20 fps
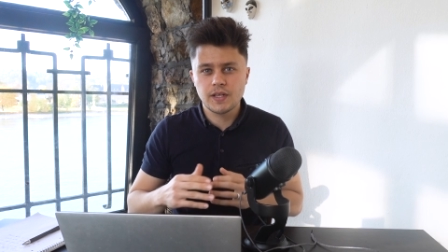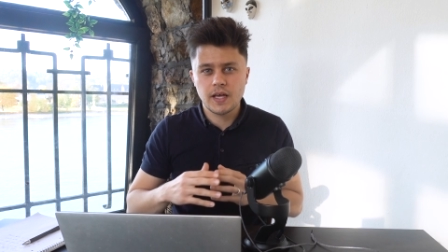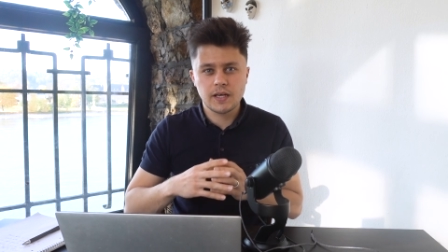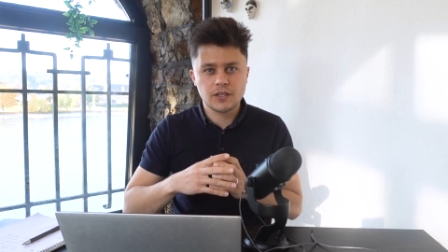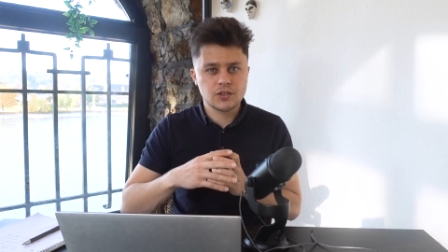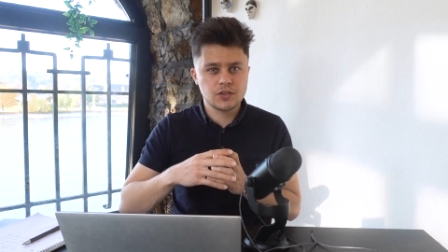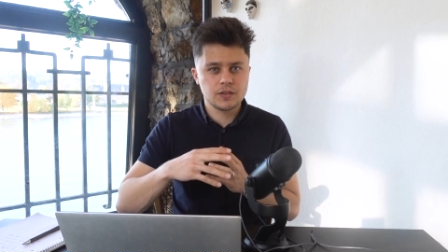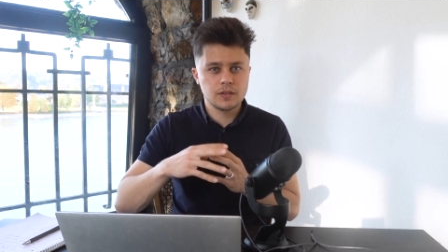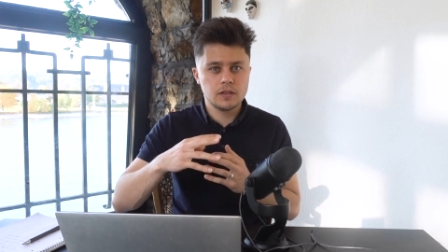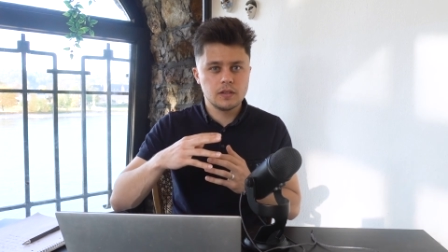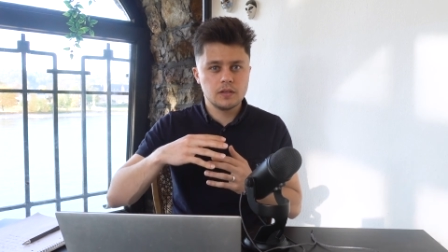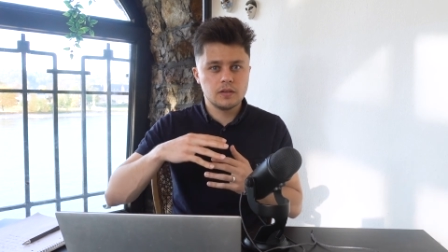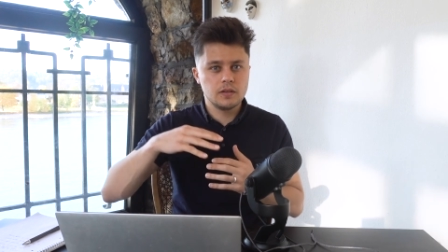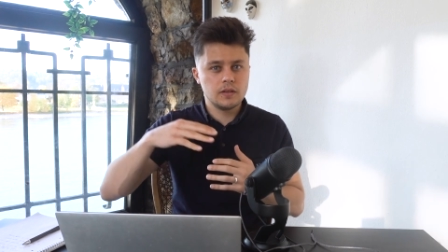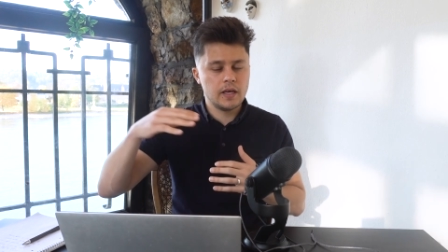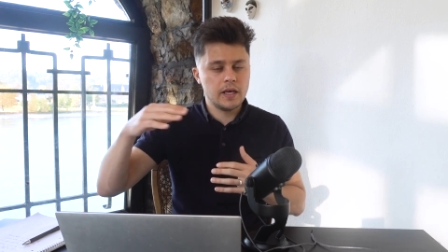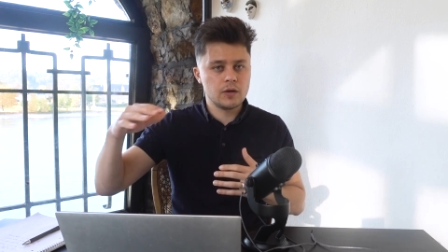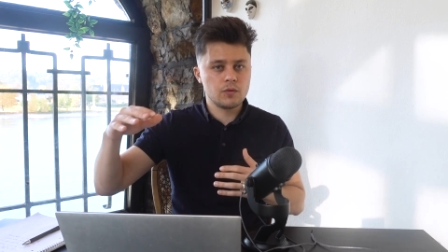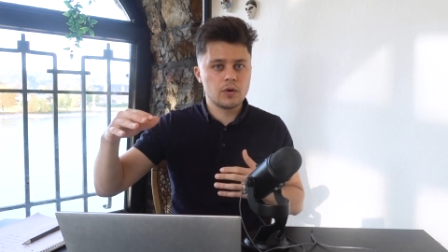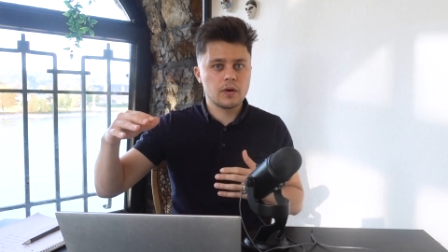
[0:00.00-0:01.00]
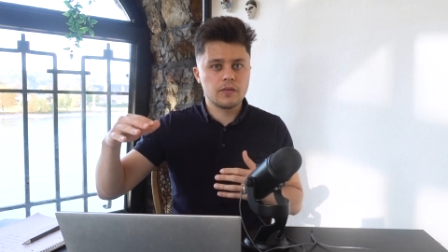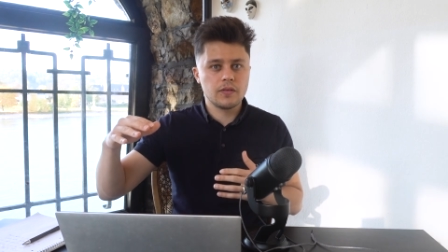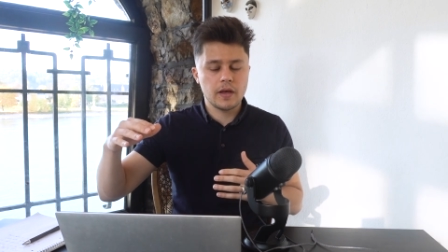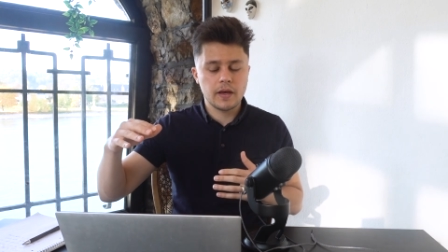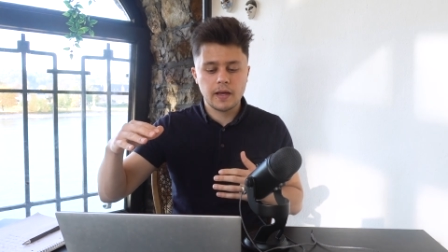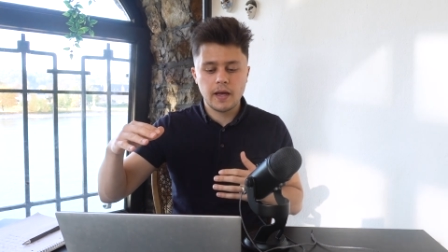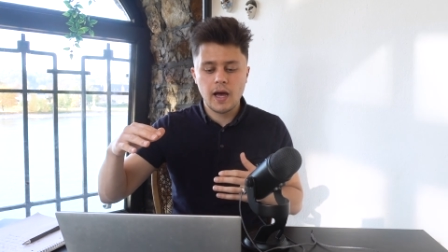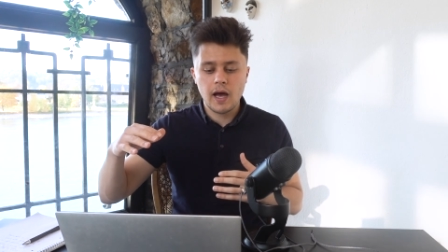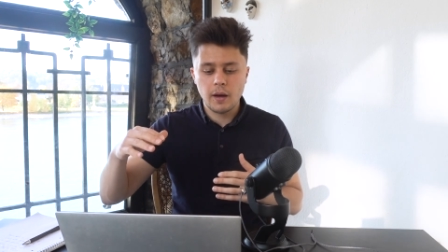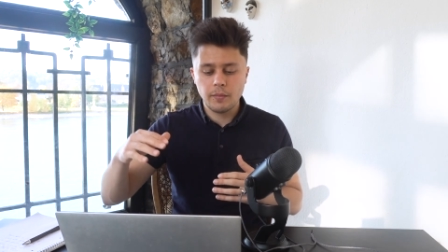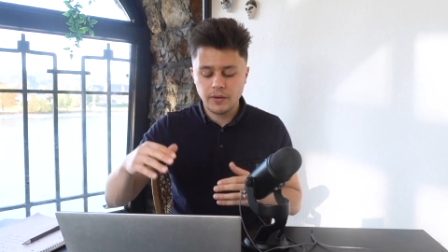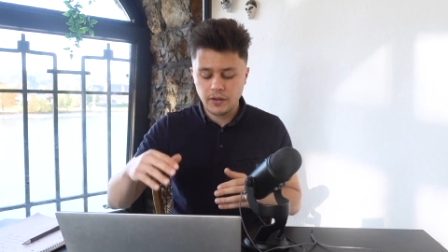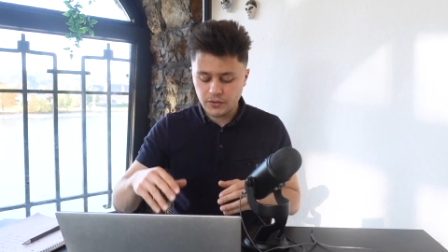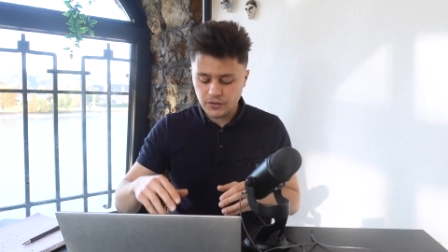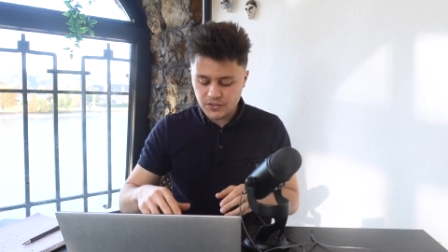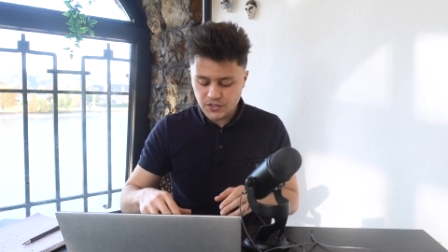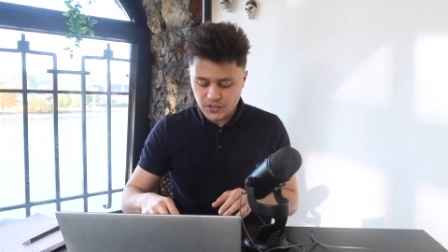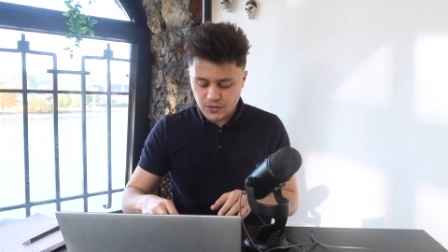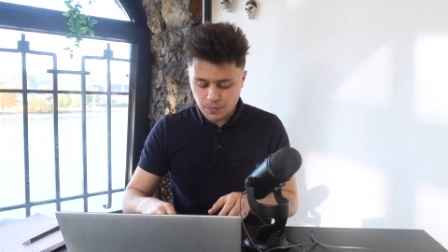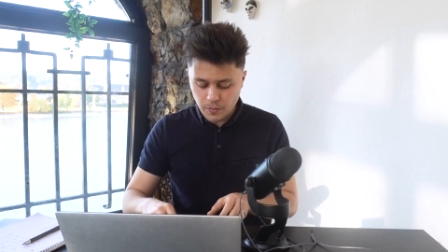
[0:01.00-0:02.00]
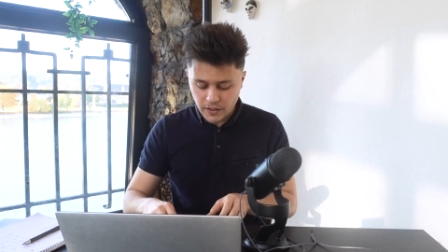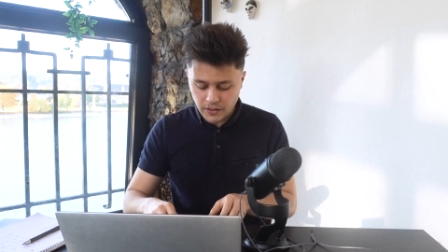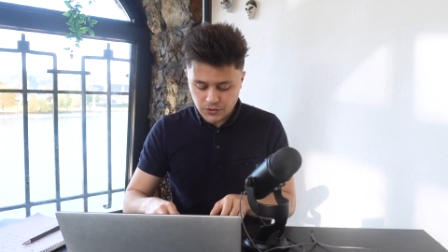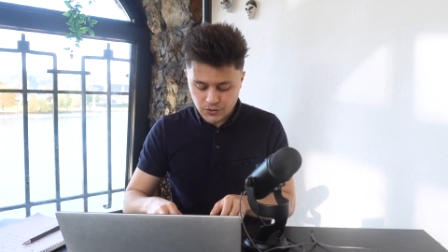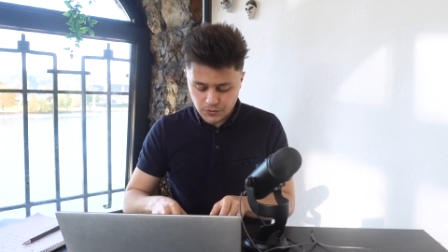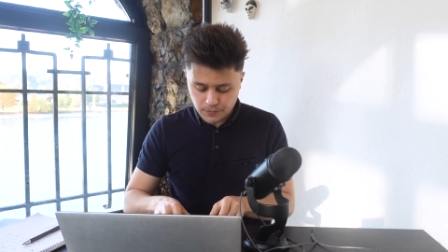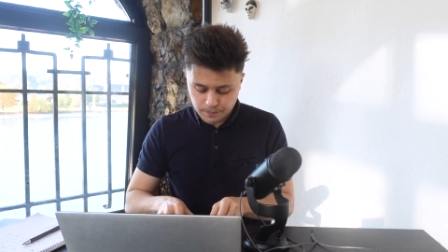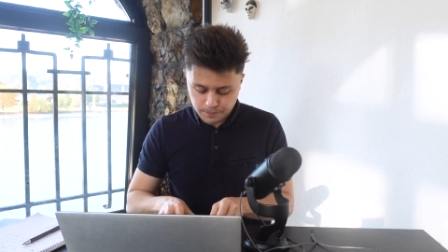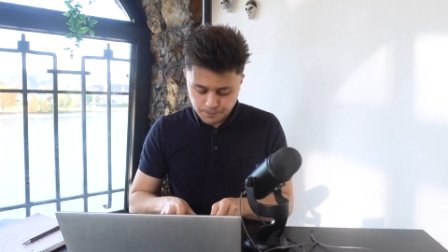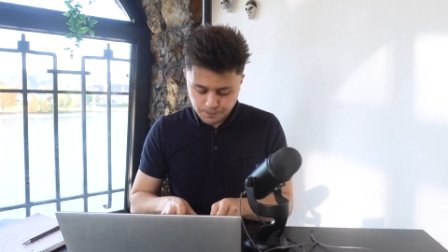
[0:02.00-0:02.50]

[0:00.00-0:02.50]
they're actually getting rid of that cap. Now, this is major.